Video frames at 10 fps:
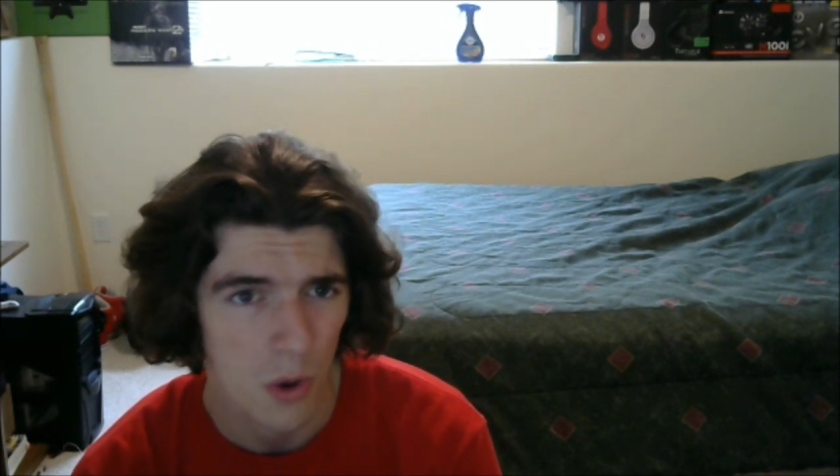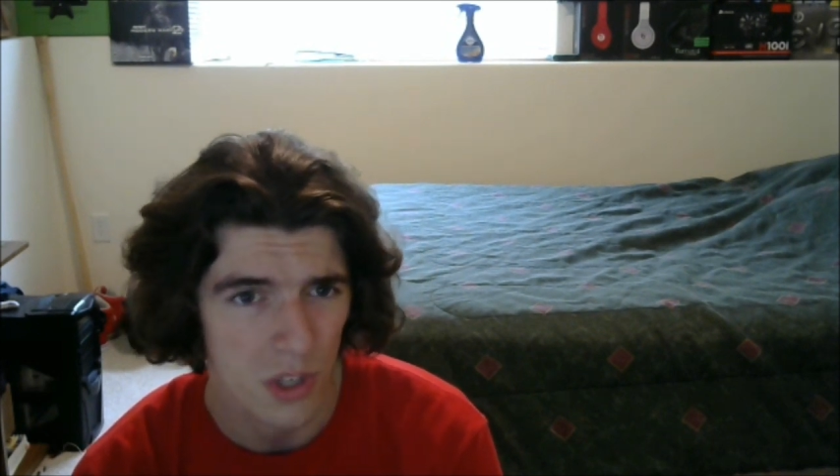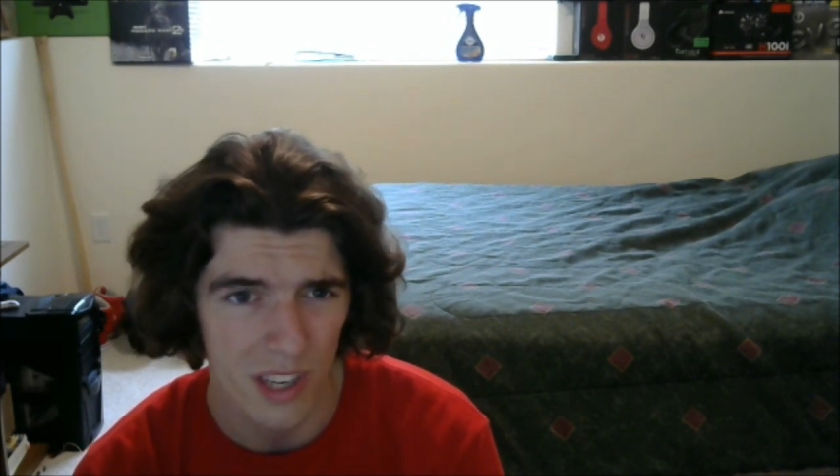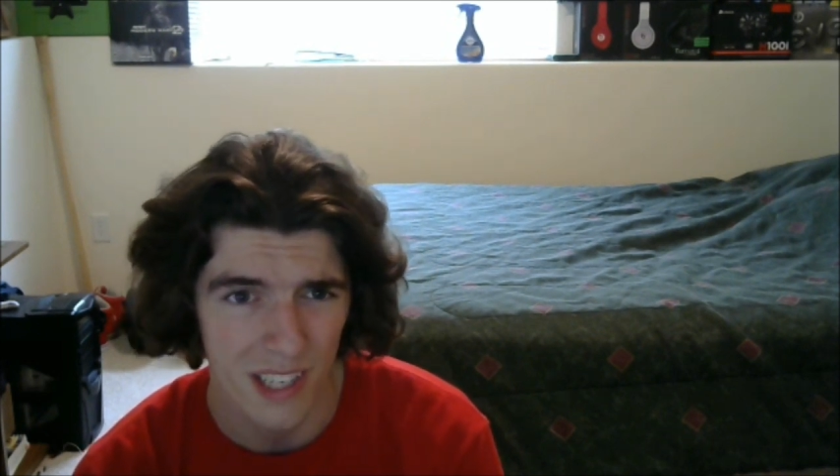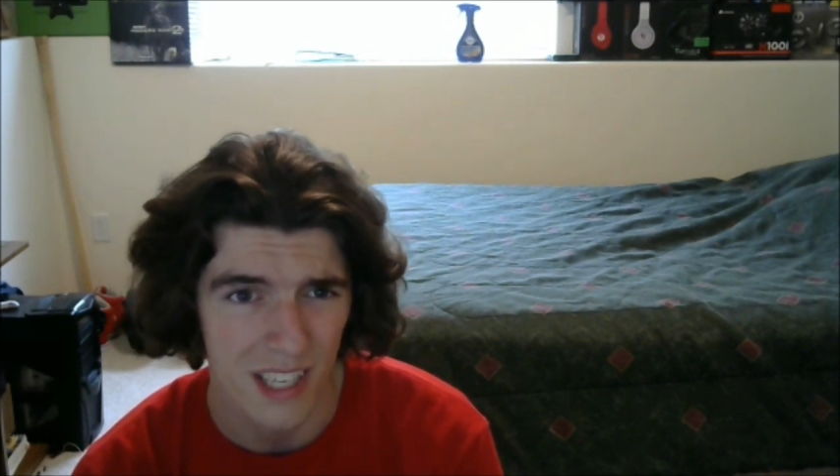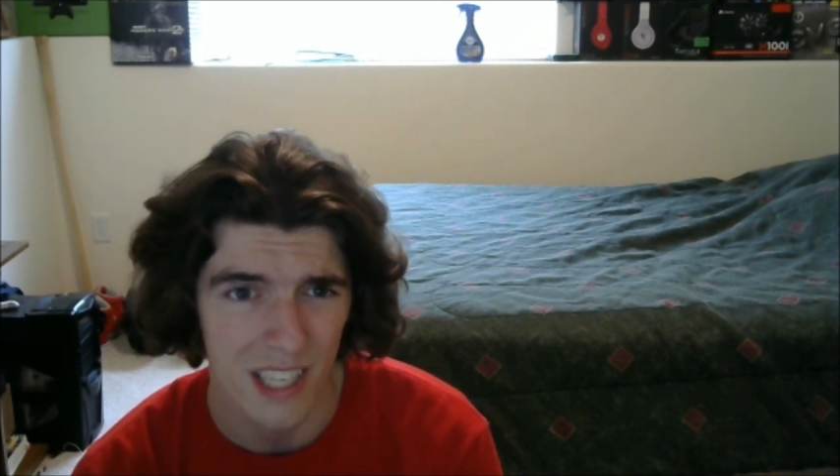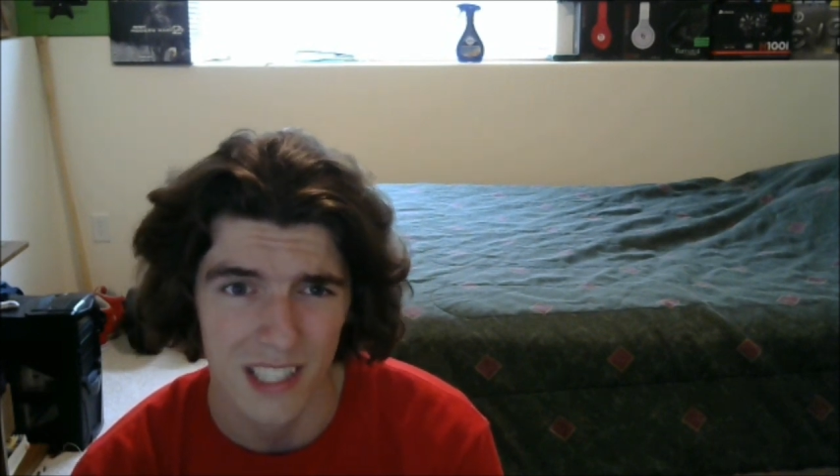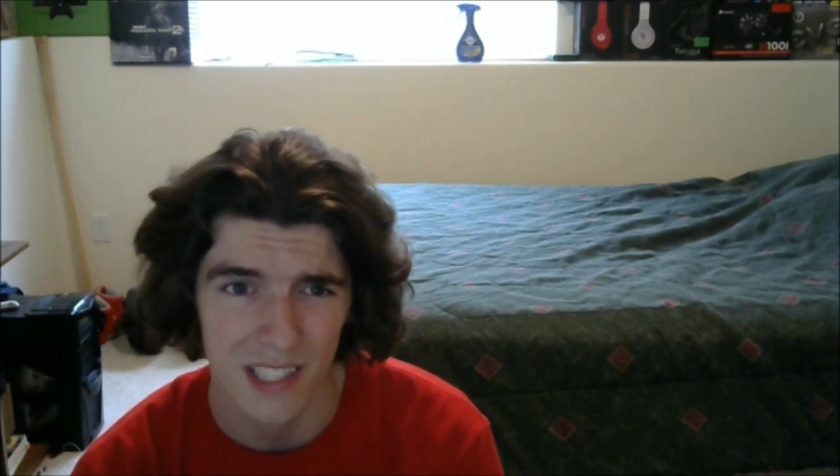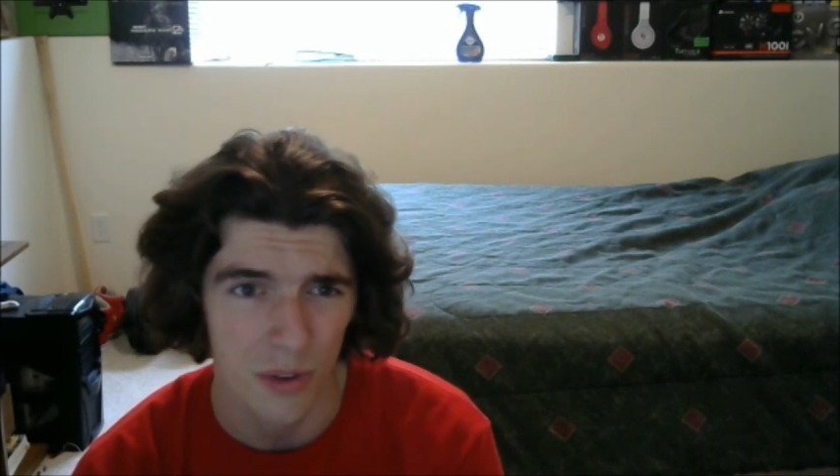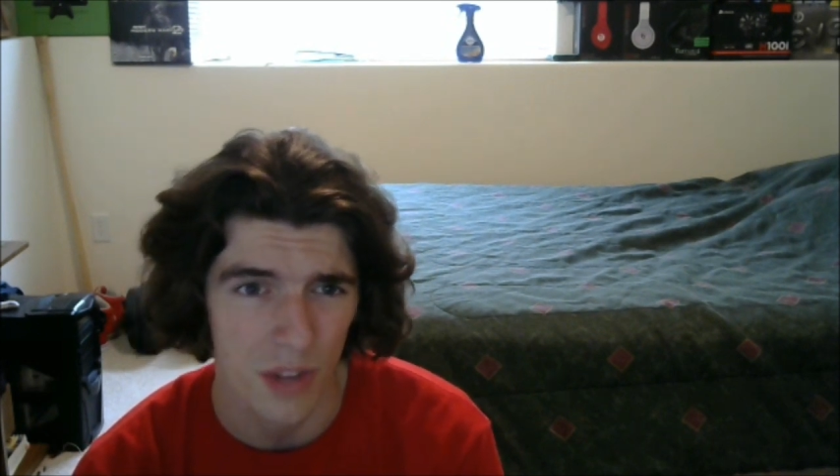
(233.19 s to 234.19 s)
which, like I said,
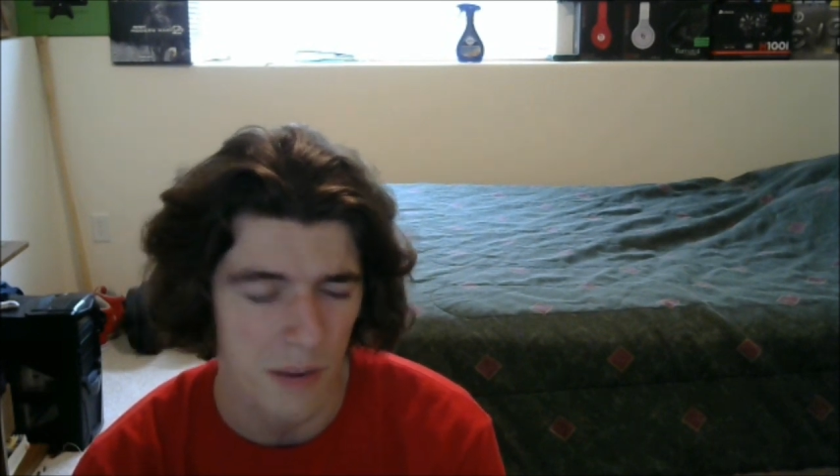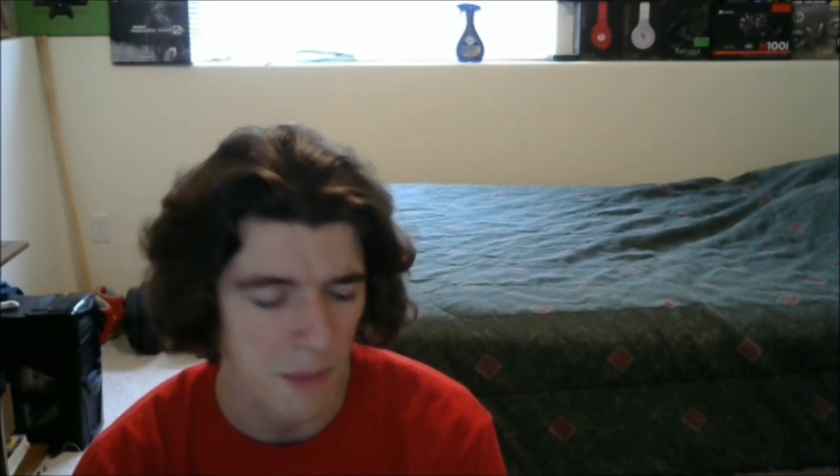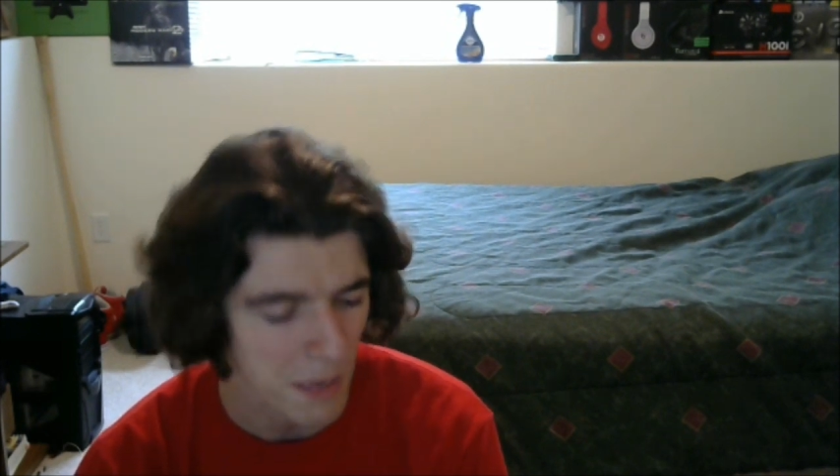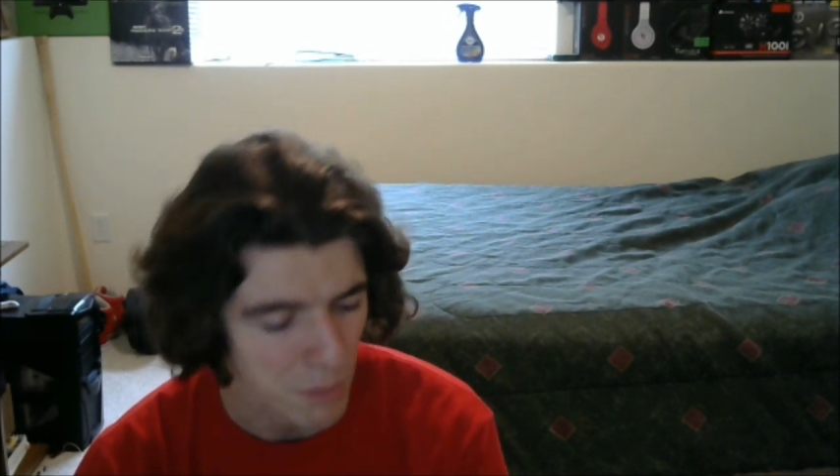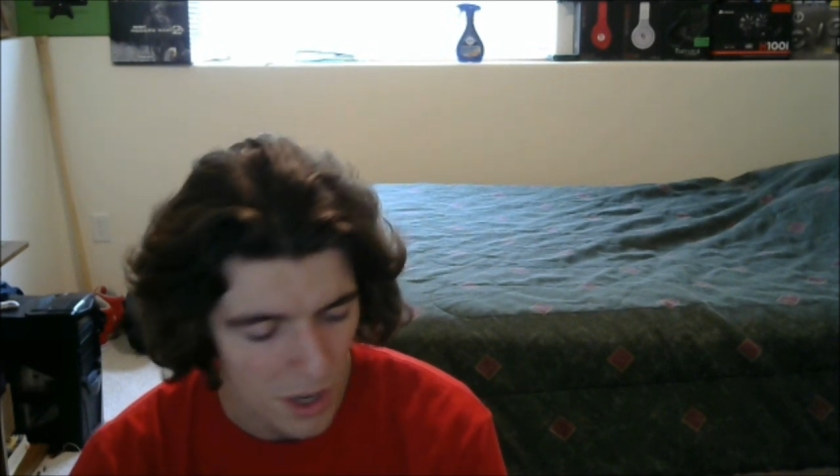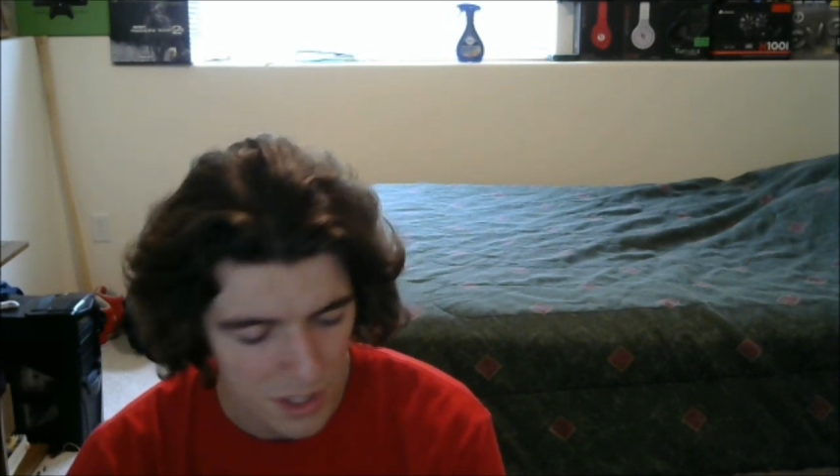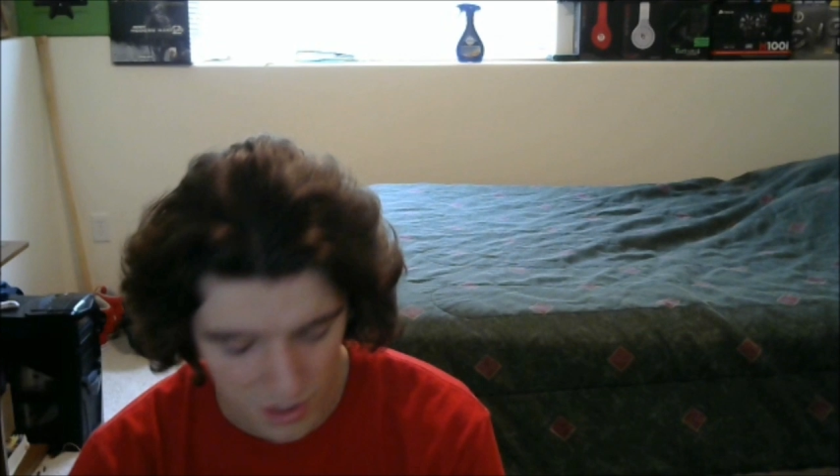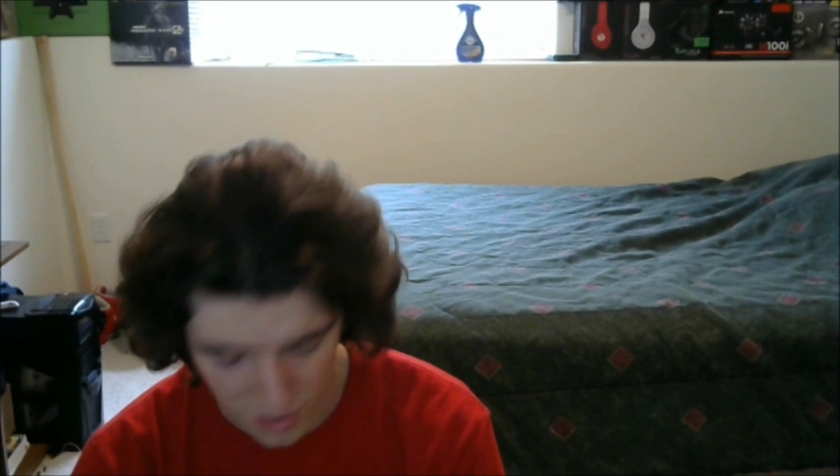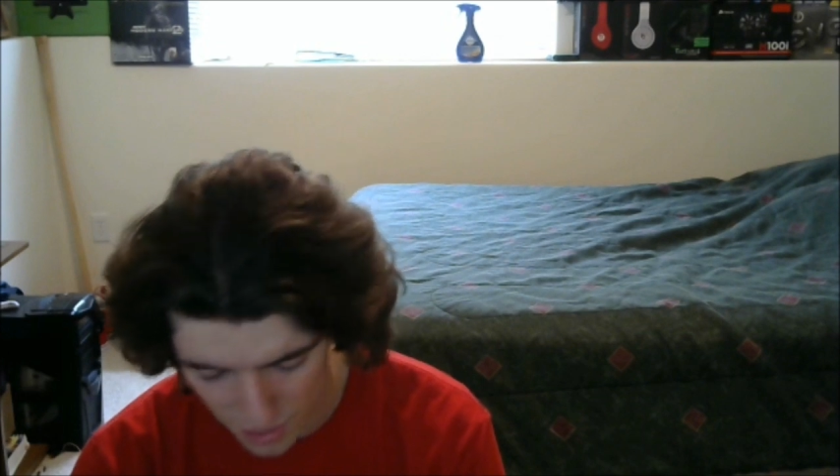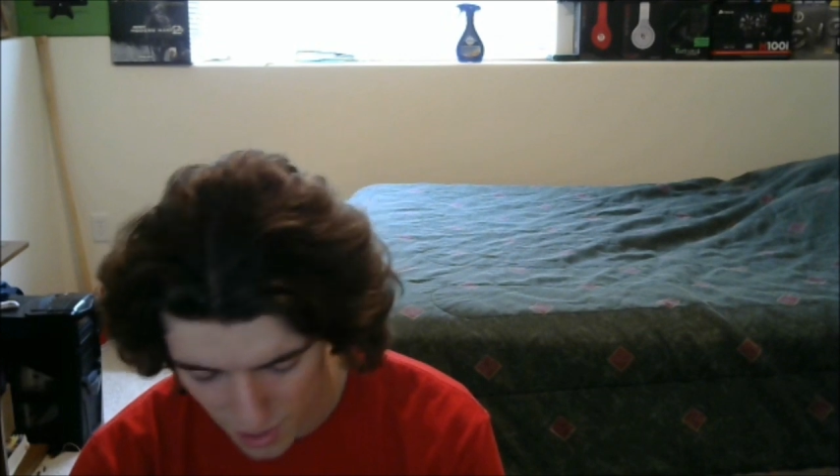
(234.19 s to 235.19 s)
it's still not a bad
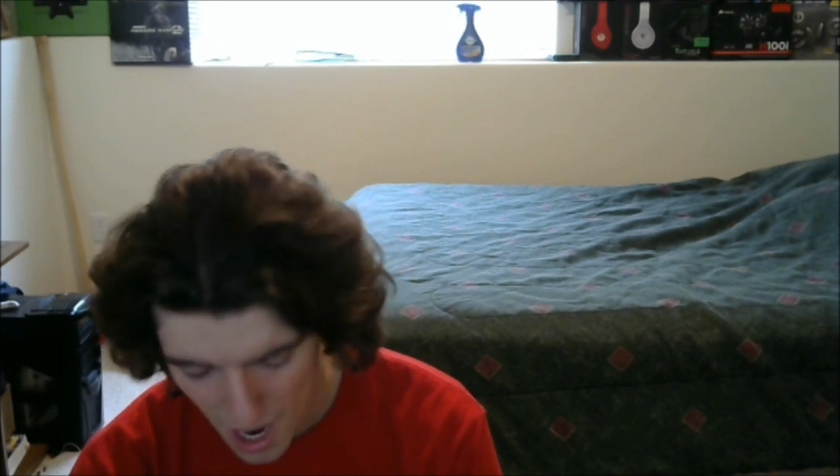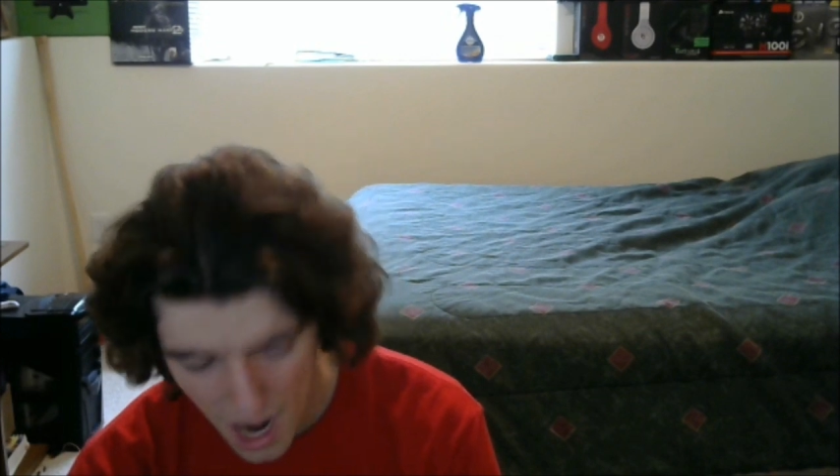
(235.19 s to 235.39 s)
processor.